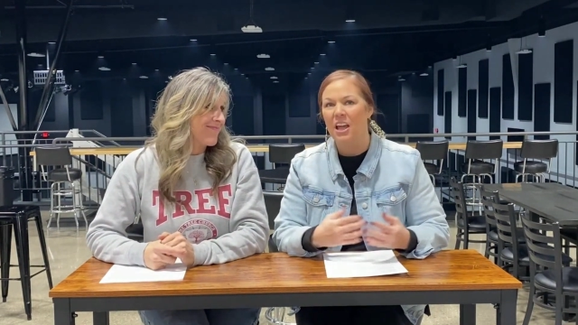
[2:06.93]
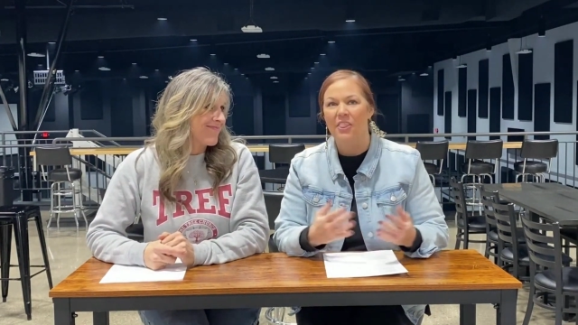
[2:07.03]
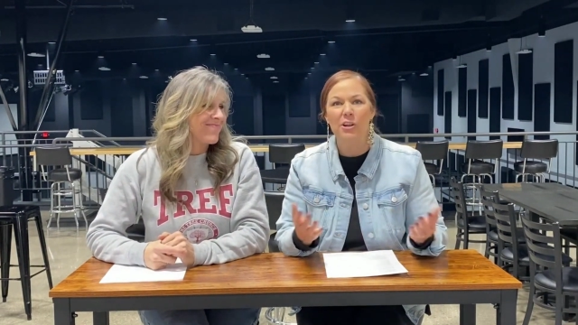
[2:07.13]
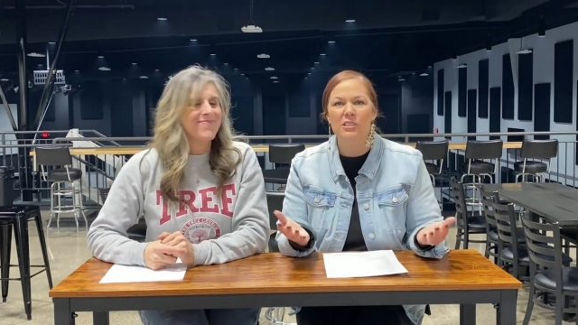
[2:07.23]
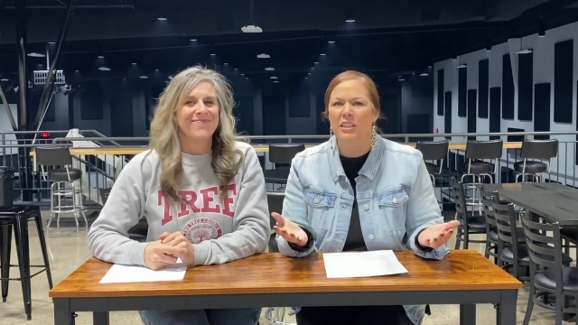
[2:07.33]

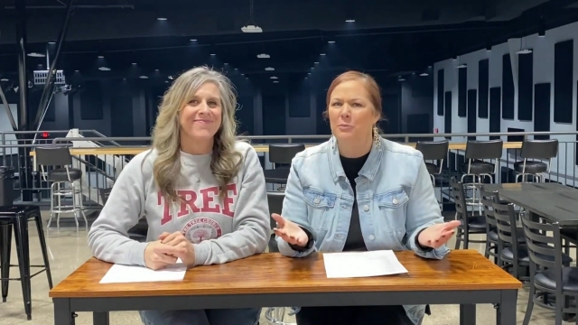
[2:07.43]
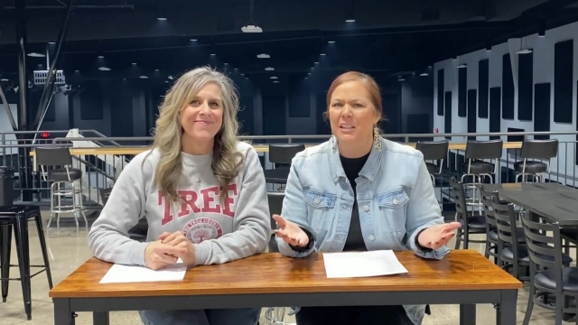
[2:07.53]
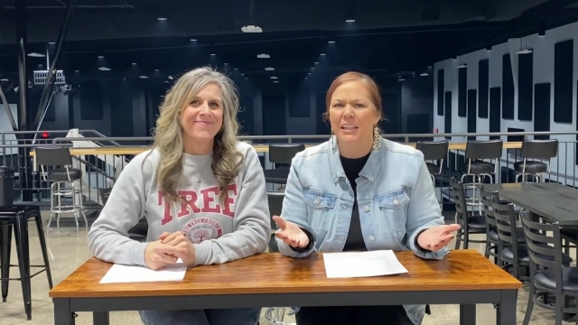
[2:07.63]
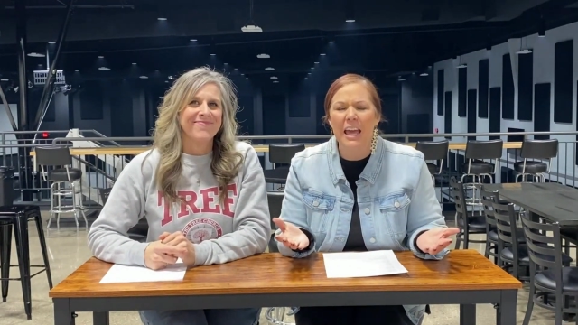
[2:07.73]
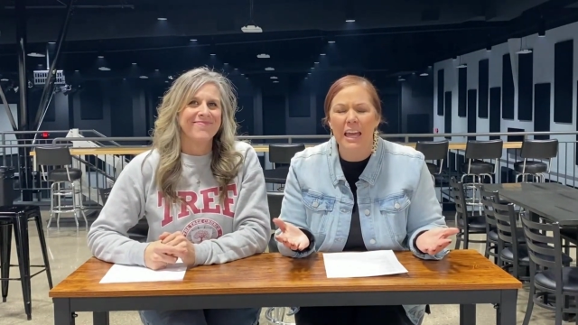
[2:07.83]
Speaker 1: There's going to be
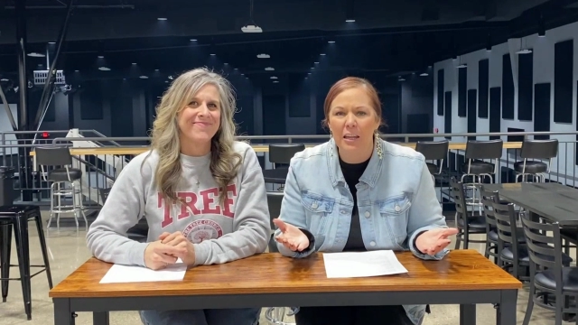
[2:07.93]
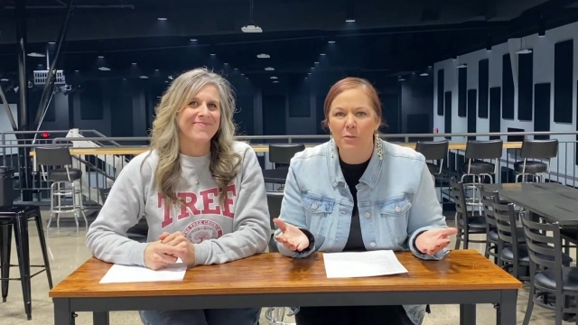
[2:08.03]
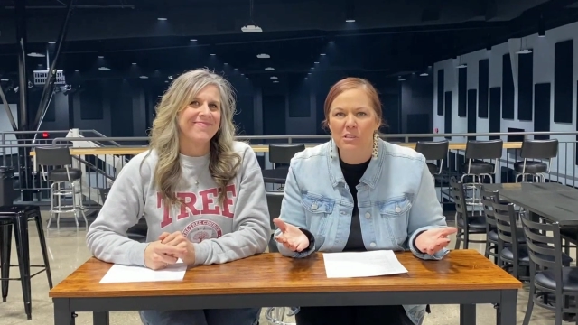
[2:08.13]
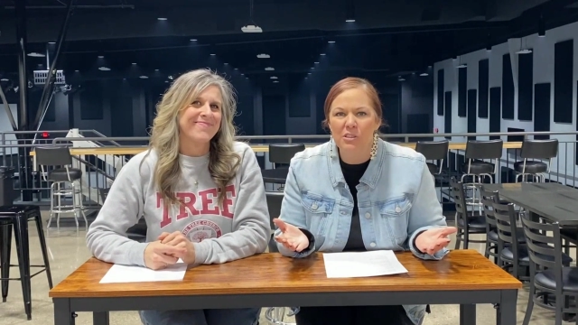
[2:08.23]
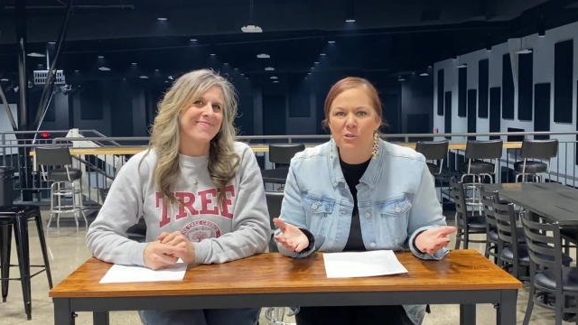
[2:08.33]

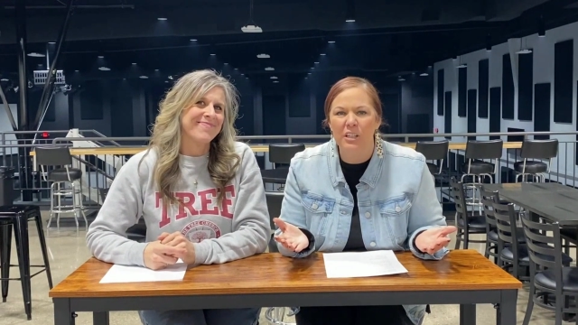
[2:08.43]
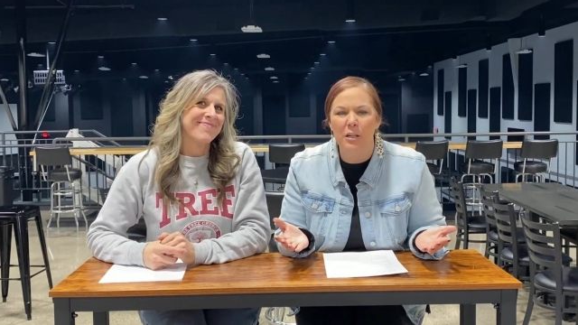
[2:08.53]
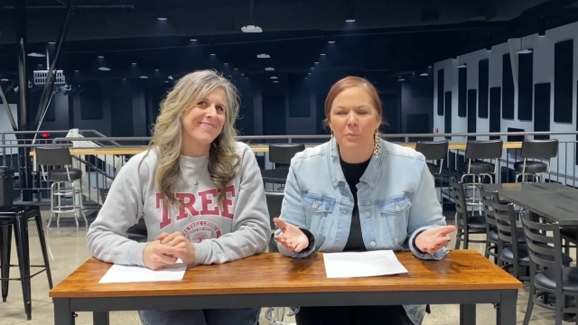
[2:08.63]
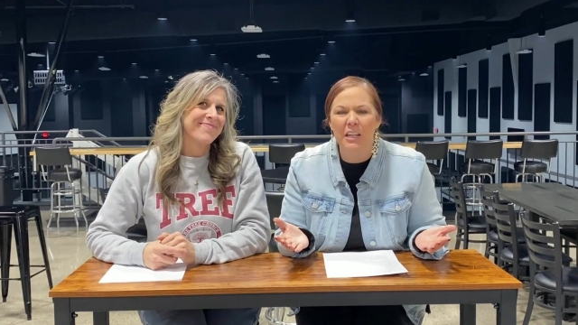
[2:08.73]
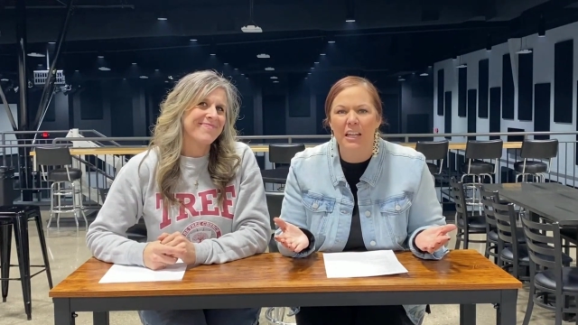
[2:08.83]
games. There's going to
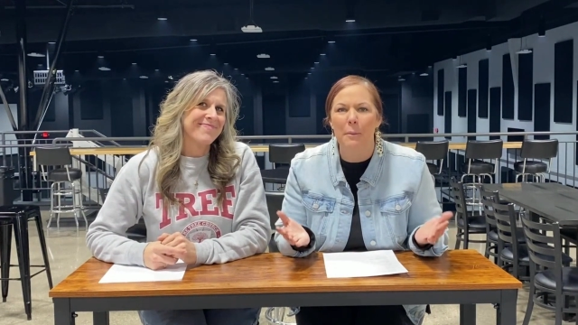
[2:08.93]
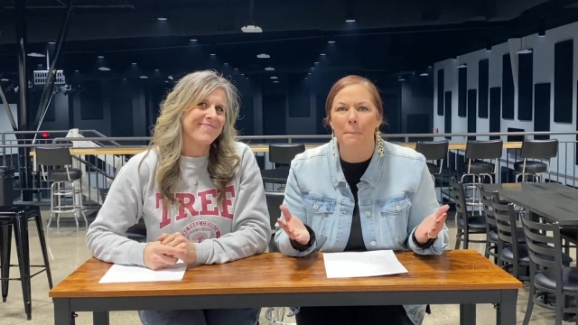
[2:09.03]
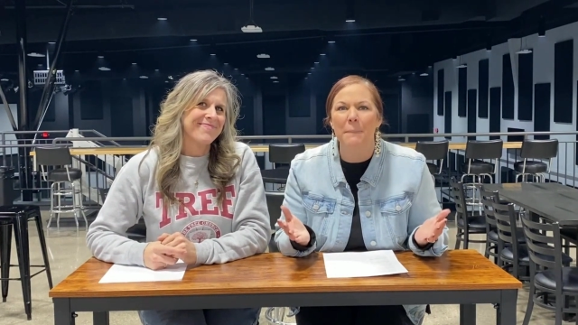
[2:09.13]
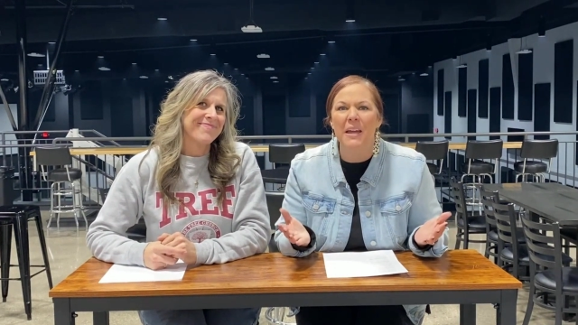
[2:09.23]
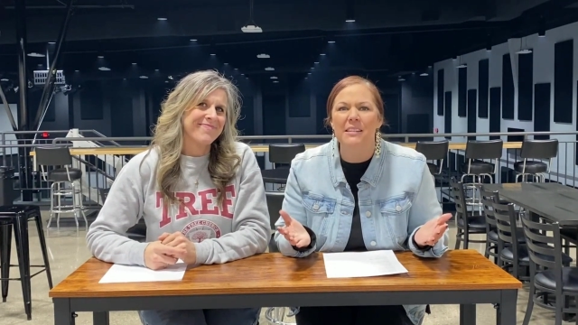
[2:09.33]
be an
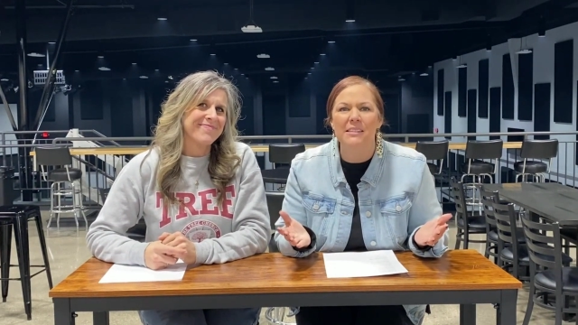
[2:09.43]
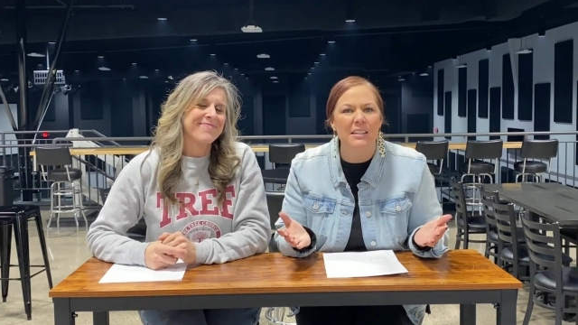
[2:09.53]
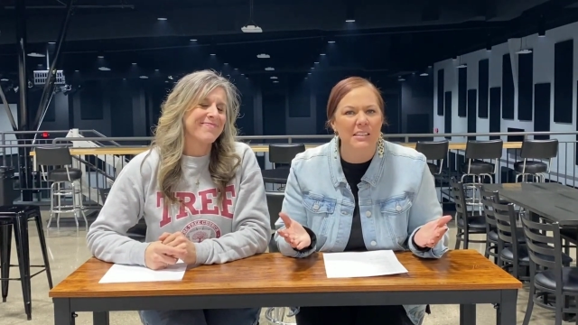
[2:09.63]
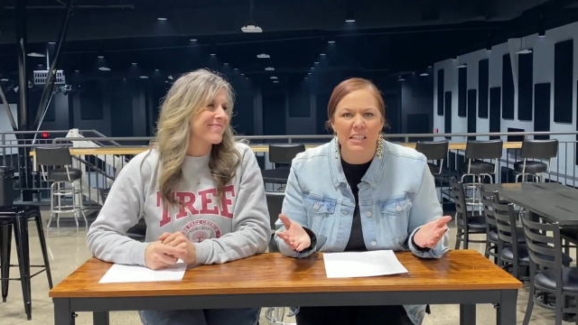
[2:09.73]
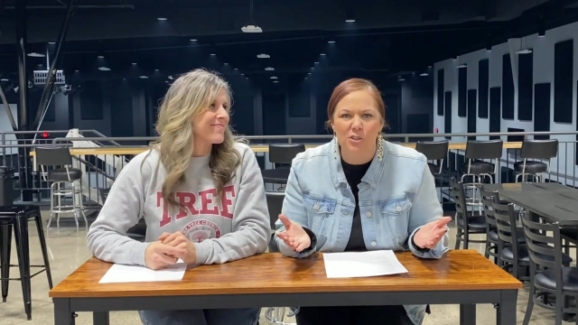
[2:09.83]
amazing
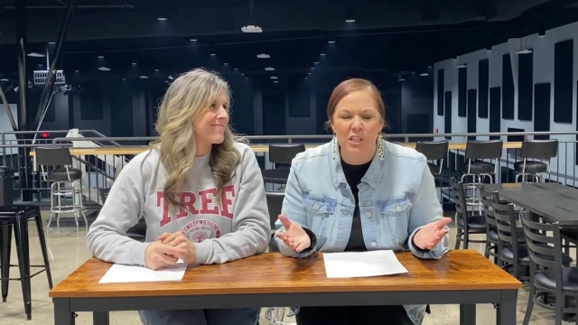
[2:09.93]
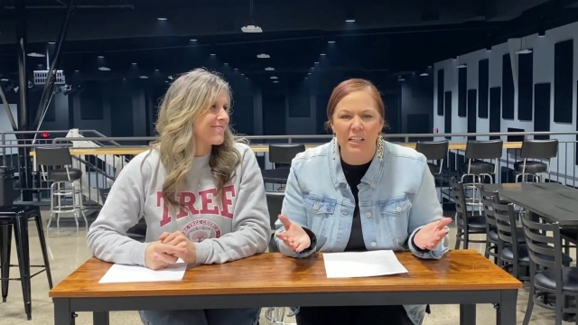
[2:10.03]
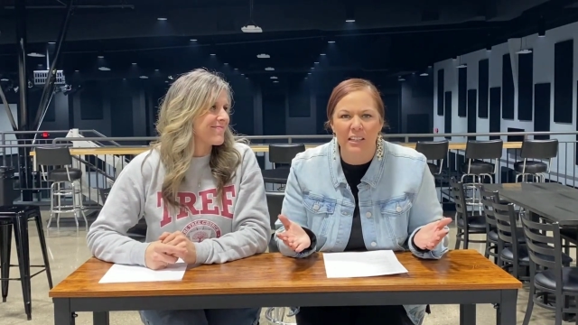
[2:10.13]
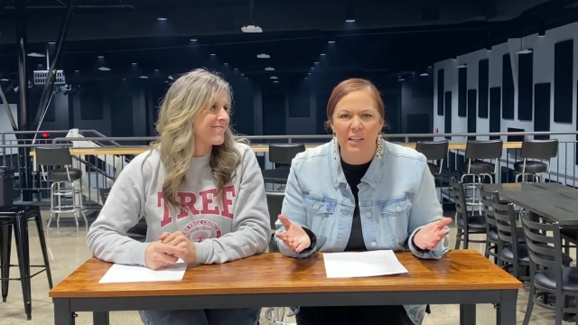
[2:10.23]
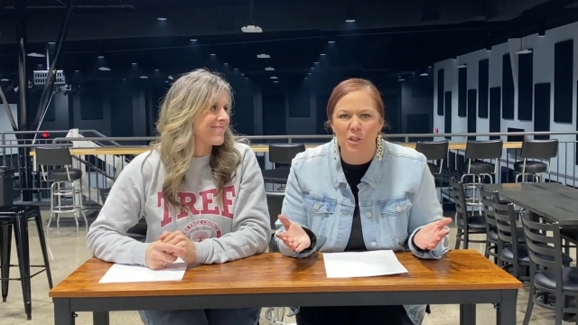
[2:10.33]

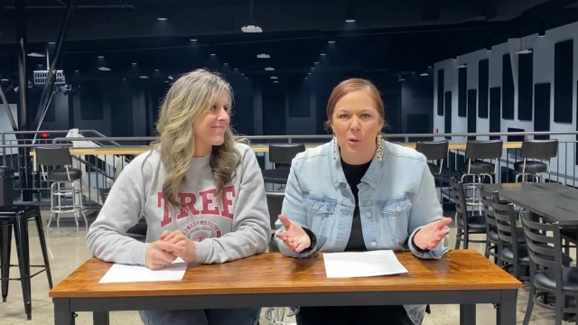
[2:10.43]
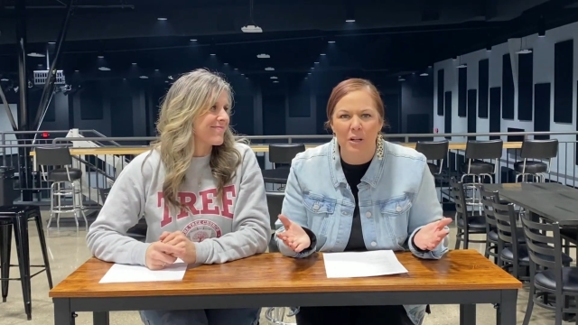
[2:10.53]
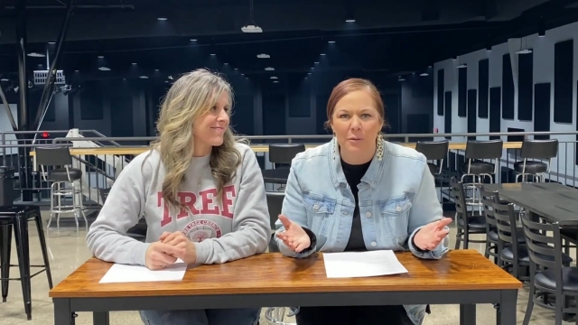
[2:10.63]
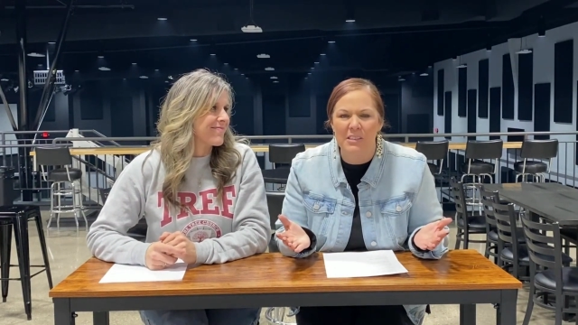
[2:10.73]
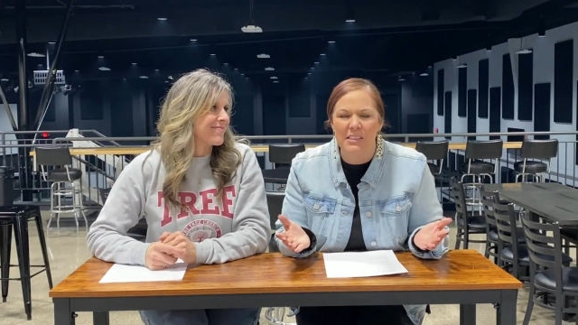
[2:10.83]
teaching that you don't want
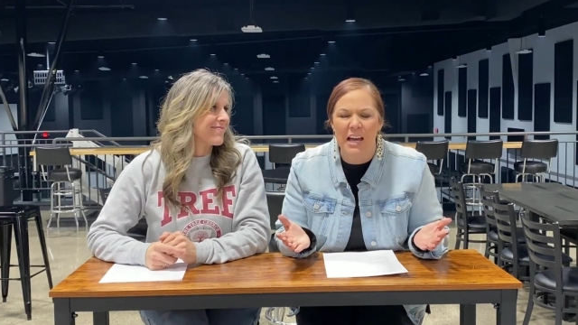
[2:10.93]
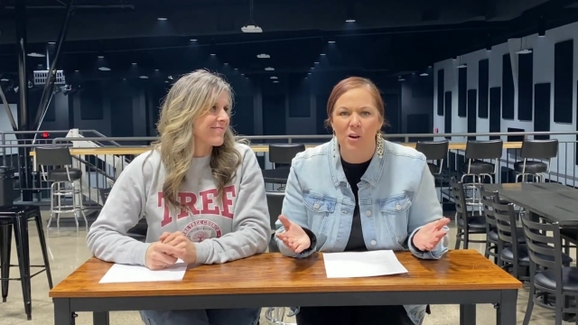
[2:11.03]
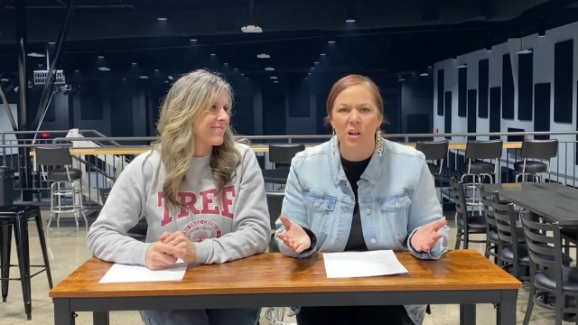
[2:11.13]
to miss out.